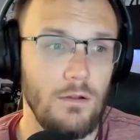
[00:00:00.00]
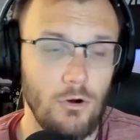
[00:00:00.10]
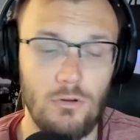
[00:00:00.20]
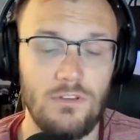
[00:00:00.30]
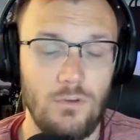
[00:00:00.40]

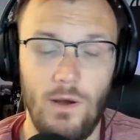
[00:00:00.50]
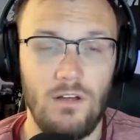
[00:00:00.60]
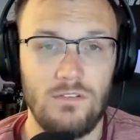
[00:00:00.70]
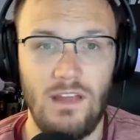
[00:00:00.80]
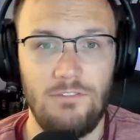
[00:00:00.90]
Nerlens
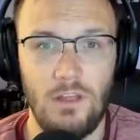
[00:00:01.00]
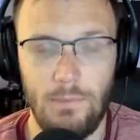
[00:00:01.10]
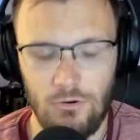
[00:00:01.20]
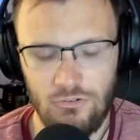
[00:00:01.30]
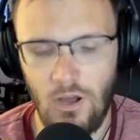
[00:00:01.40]
Noel is definitely a
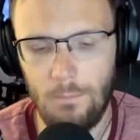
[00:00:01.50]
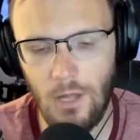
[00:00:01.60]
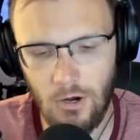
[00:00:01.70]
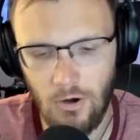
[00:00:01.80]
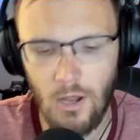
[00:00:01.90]
better shot
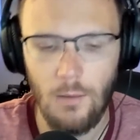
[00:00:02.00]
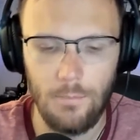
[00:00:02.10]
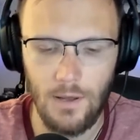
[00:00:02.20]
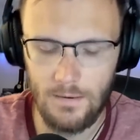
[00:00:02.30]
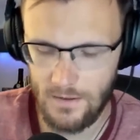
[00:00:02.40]
blocker,
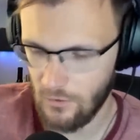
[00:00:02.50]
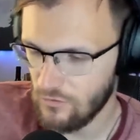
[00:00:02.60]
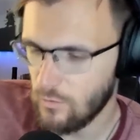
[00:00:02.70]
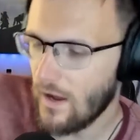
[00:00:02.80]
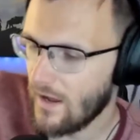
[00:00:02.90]
but
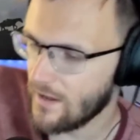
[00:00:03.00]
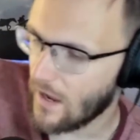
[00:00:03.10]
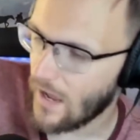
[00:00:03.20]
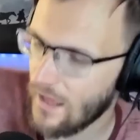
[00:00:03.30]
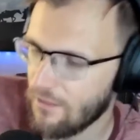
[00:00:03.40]
here's why
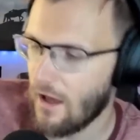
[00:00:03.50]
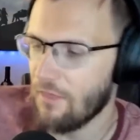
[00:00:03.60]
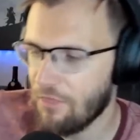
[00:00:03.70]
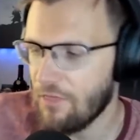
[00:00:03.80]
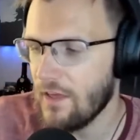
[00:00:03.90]
I I
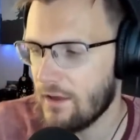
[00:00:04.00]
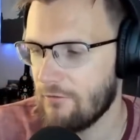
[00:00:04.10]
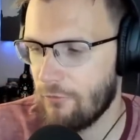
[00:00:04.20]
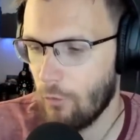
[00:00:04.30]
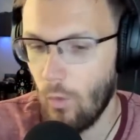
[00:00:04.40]
think
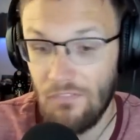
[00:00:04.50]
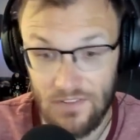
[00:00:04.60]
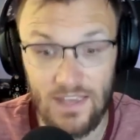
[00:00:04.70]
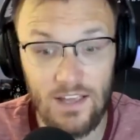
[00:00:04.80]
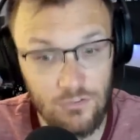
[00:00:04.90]
for what
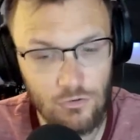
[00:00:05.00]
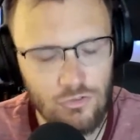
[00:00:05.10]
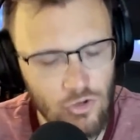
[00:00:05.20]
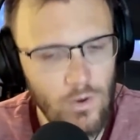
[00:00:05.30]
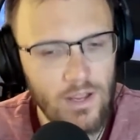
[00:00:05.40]
the Kings are
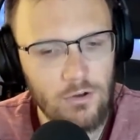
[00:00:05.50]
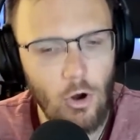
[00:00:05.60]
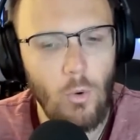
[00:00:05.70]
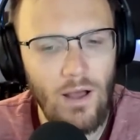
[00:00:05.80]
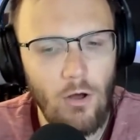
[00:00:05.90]
doing,
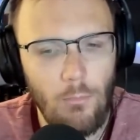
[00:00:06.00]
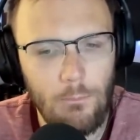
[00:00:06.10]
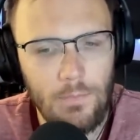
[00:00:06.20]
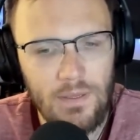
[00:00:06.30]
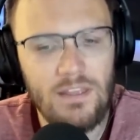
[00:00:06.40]
Noel
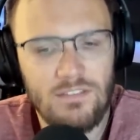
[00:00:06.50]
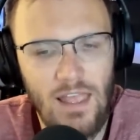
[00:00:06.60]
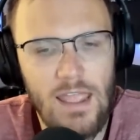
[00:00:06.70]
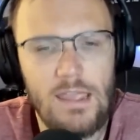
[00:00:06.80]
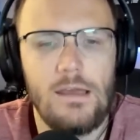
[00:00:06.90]
is
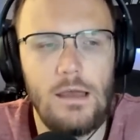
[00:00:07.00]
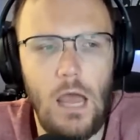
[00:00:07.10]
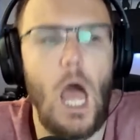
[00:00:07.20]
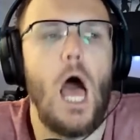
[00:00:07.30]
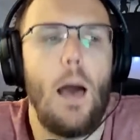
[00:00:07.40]
a
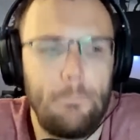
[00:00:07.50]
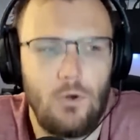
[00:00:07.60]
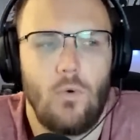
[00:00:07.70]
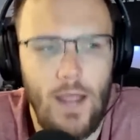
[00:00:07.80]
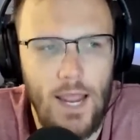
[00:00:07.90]

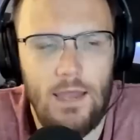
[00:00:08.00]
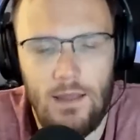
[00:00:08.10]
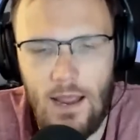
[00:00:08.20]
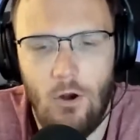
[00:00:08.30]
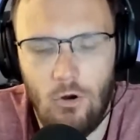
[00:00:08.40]
upgrade
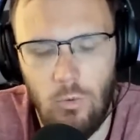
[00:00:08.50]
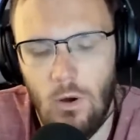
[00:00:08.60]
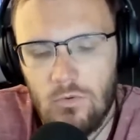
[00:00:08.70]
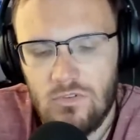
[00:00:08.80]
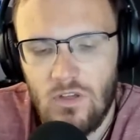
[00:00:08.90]
air
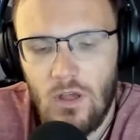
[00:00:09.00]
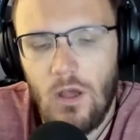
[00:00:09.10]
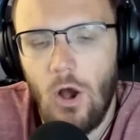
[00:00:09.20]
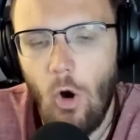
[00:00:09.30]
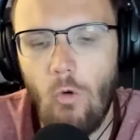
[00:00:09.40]
quotes
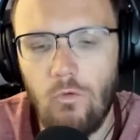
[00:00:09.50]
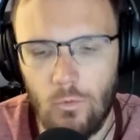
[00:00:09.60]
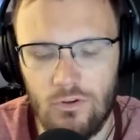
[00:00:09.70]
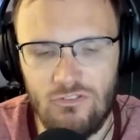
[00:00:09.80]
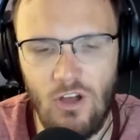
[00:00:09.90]
over
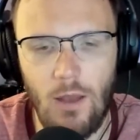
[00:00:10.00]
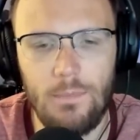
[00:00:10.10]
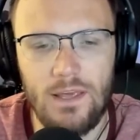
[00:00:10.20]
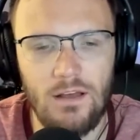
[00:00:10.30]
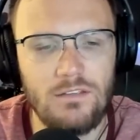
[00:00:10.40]
Richaun
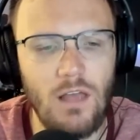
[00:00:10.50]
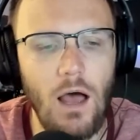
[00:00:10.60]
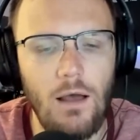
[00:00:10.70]
because